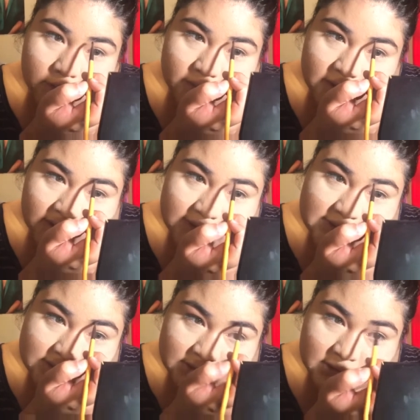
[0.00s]

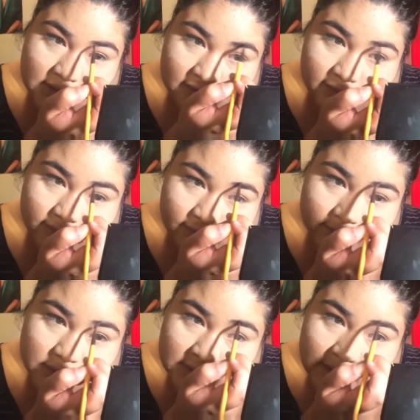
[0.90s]
Because if
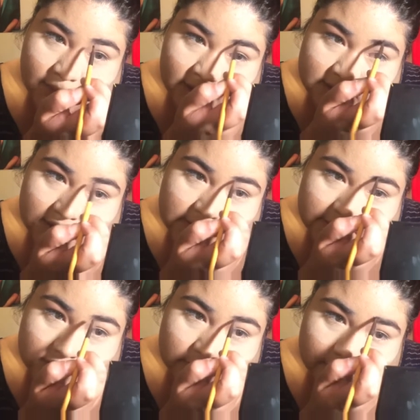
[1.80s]
you just gotta pay
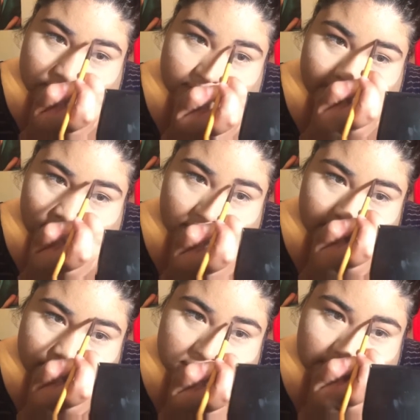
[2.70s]
attention,
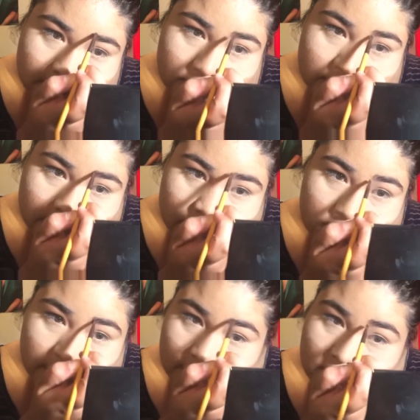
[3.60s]
because
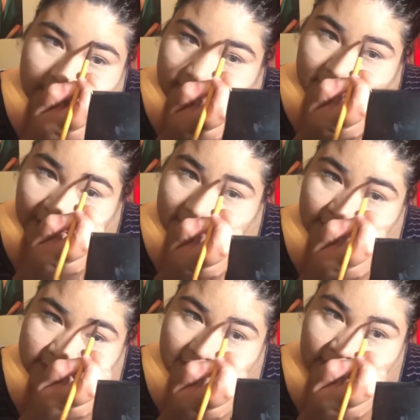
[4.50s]
bad
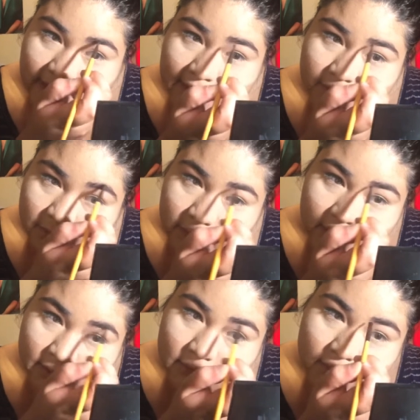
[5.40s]
things can happen,
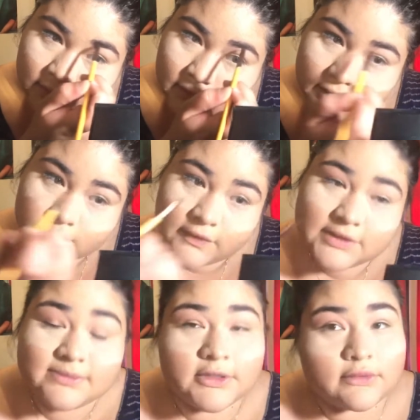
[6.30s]
man.
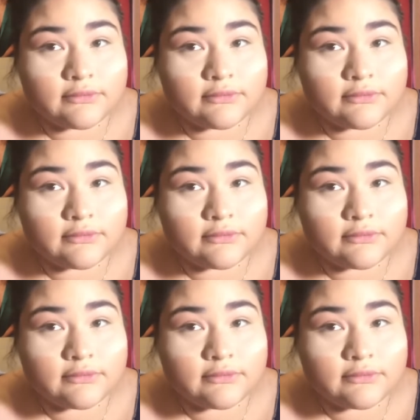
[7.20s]
Trust me.